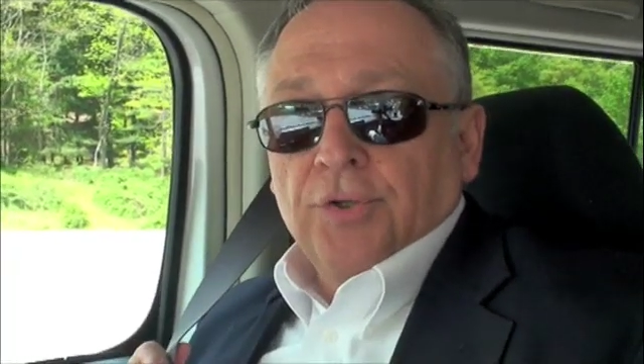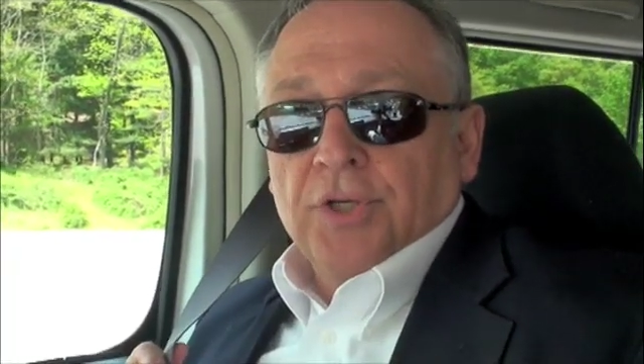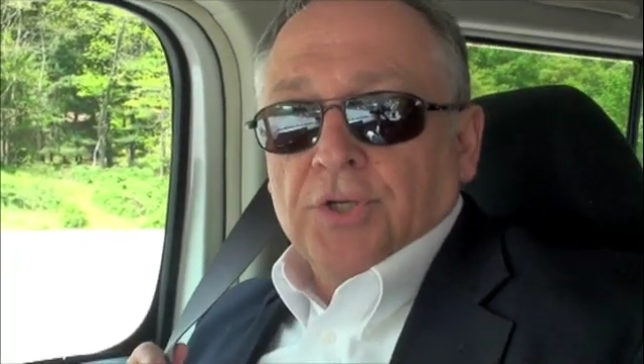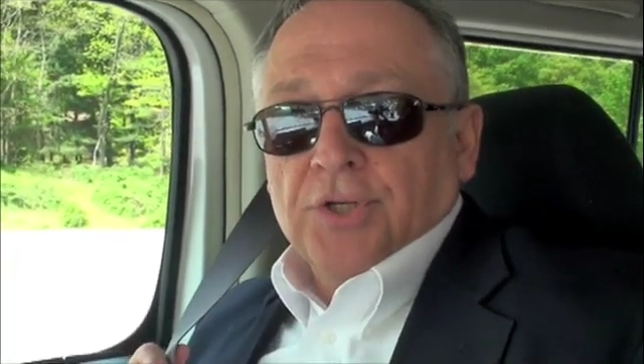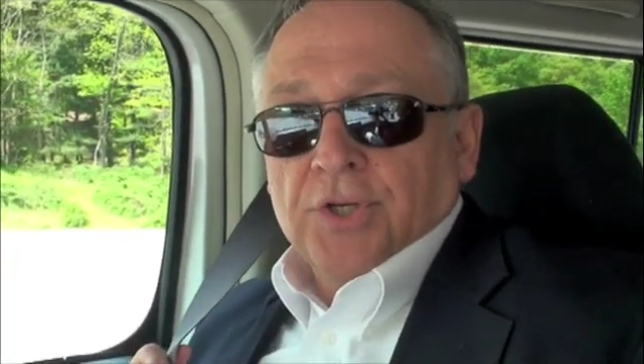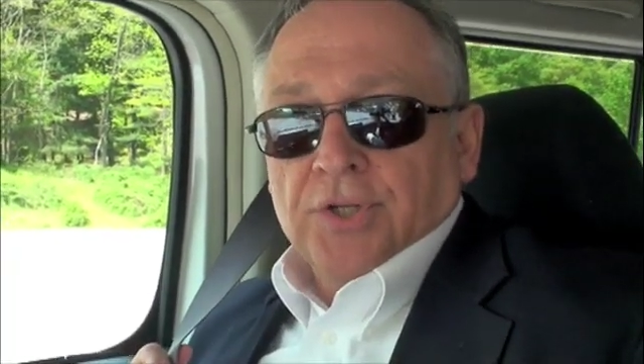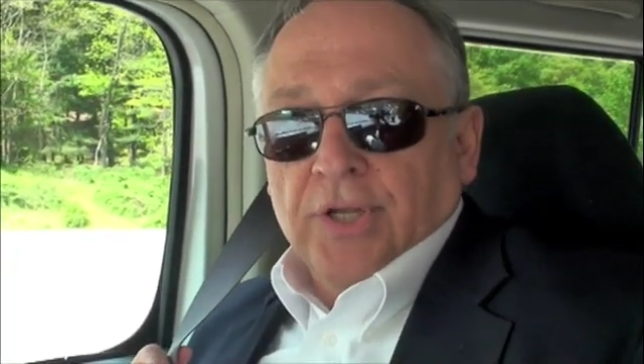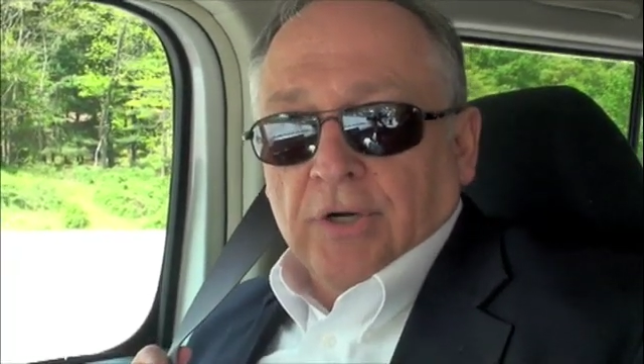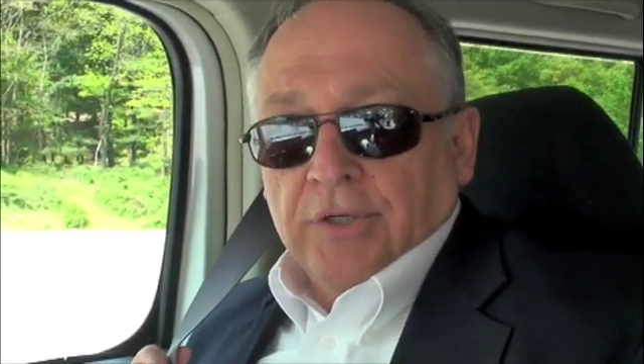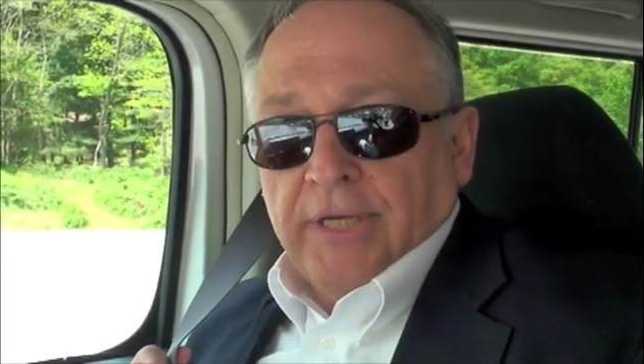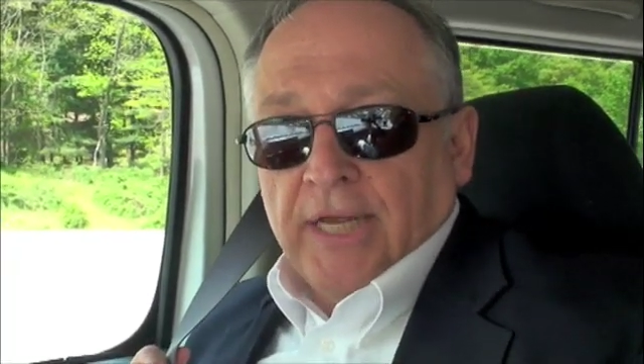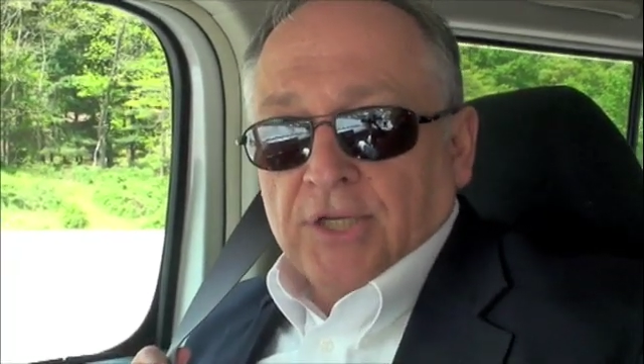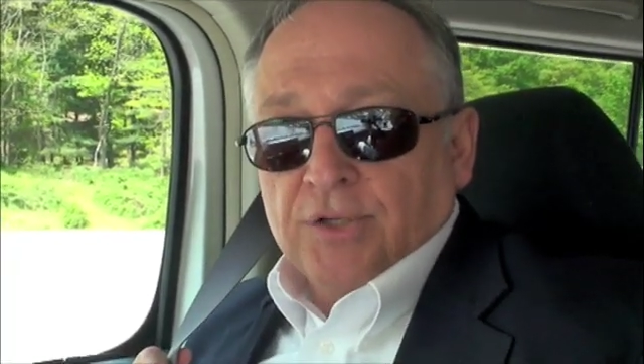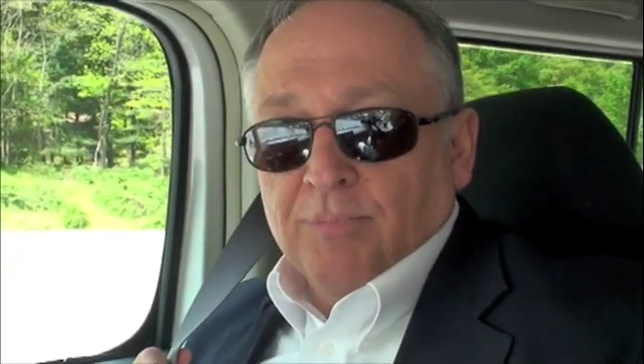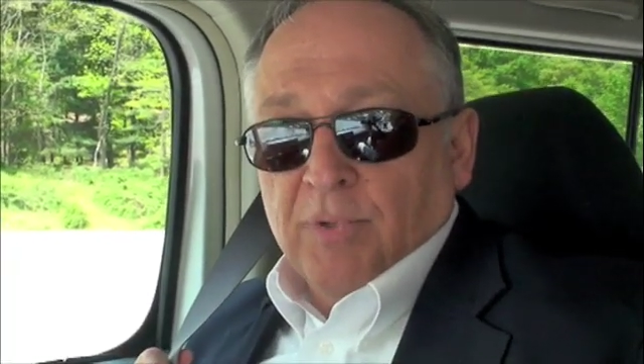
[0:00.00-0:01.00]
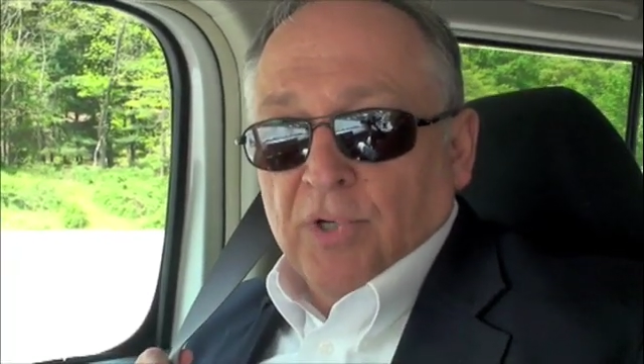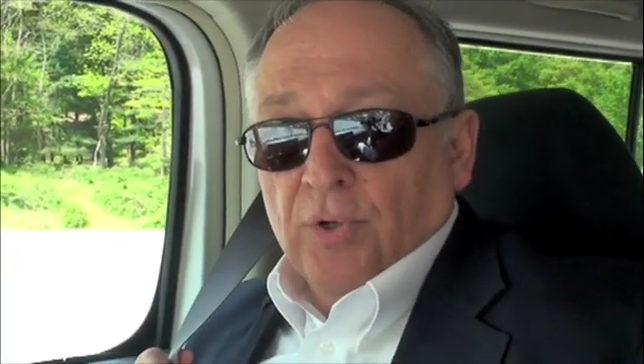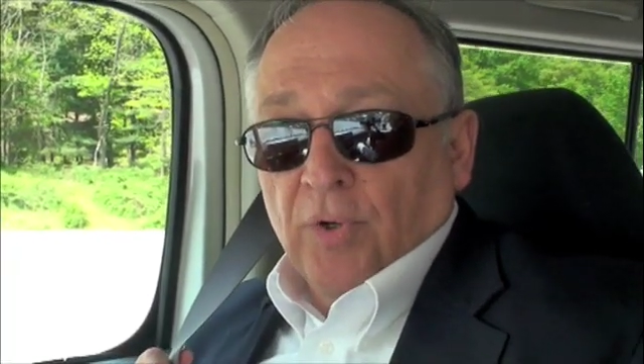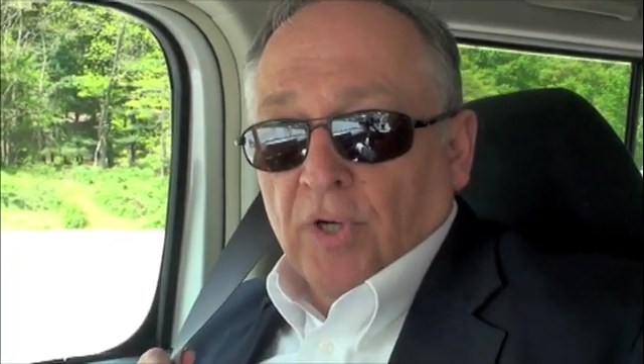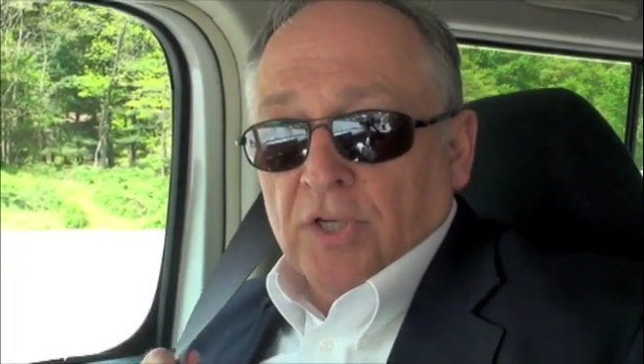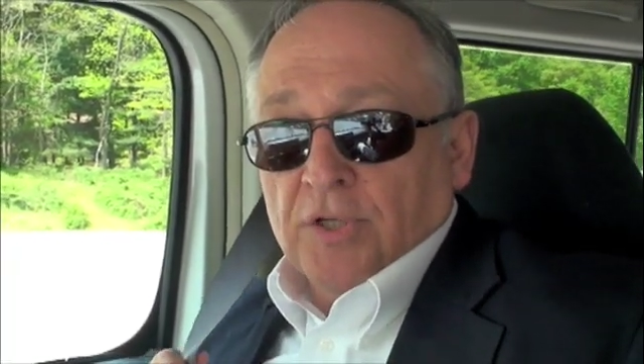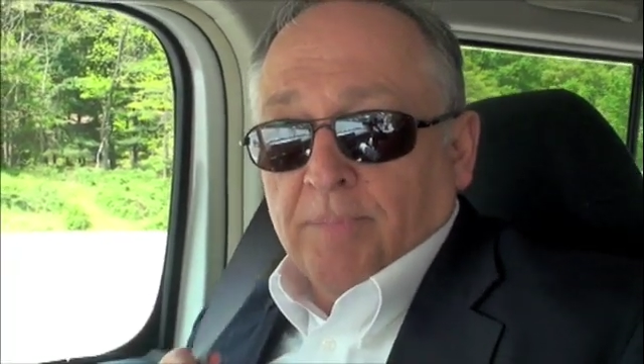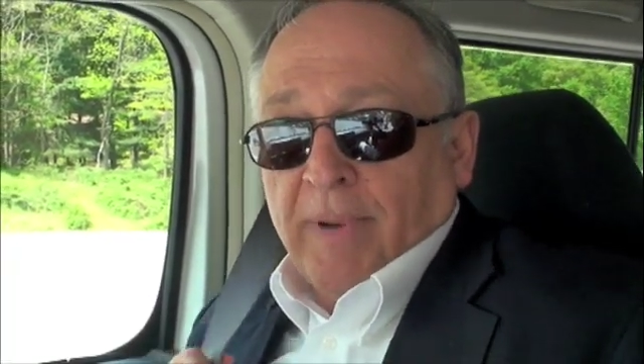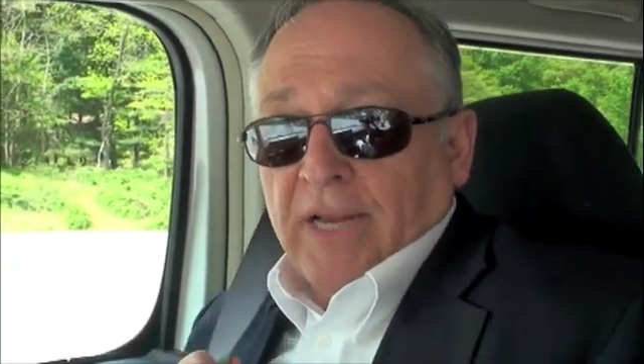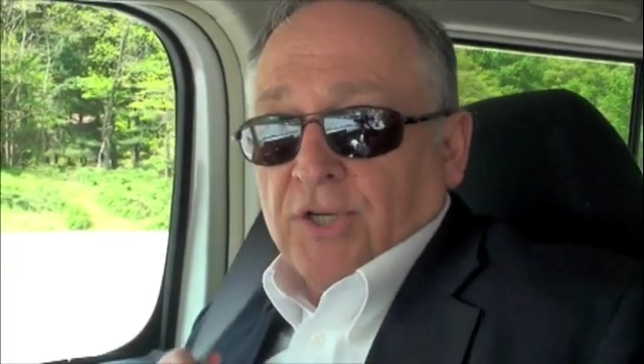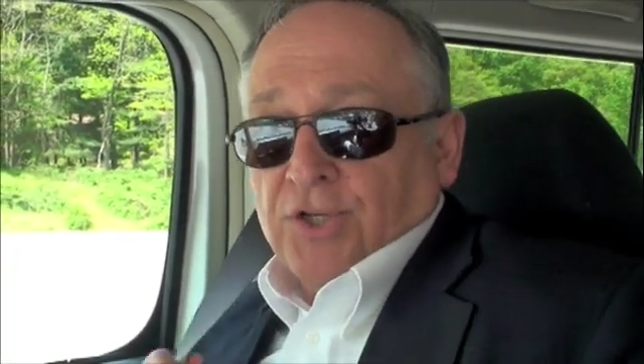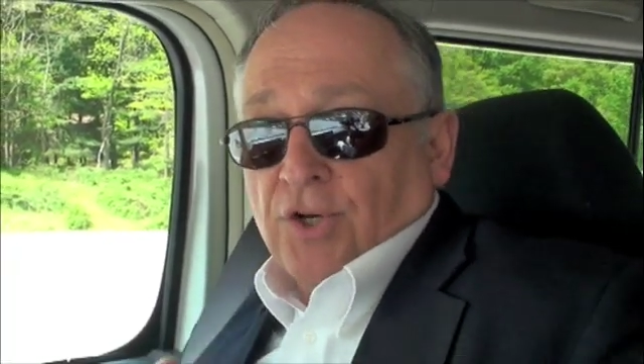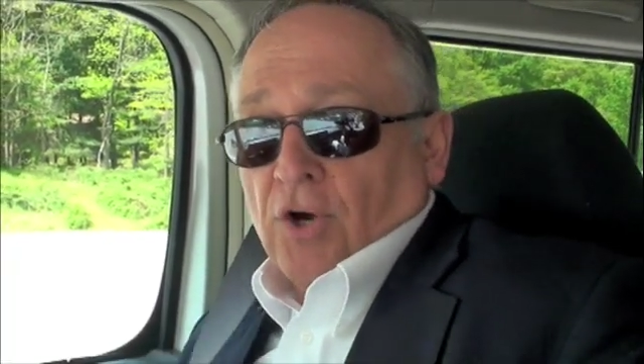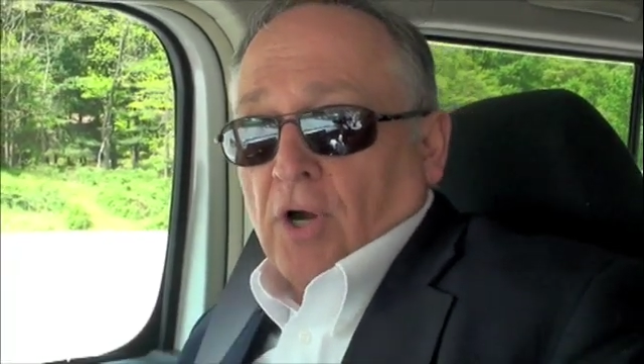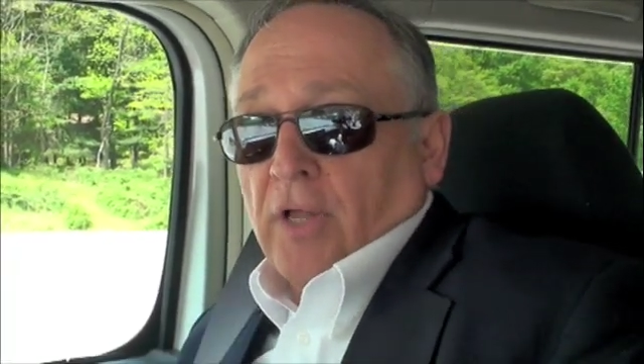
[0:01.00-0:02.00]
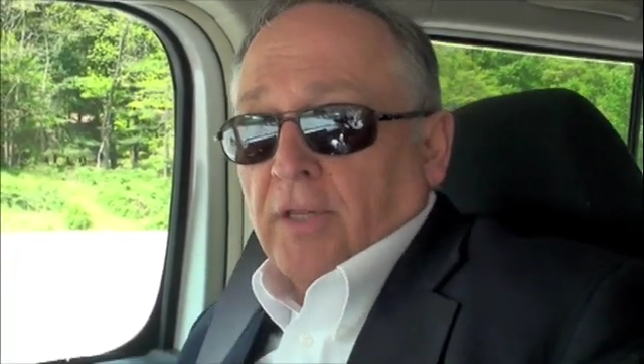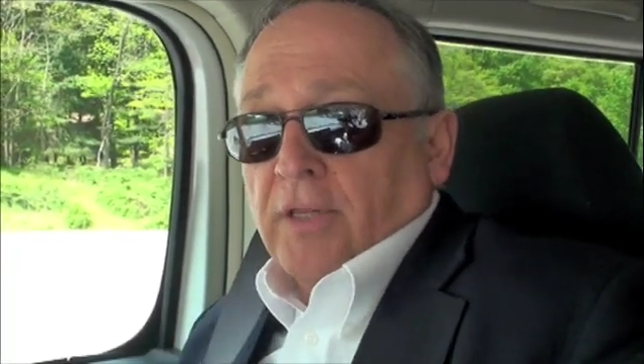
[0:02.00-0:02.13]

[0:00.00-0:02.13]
This is their test mule, is based on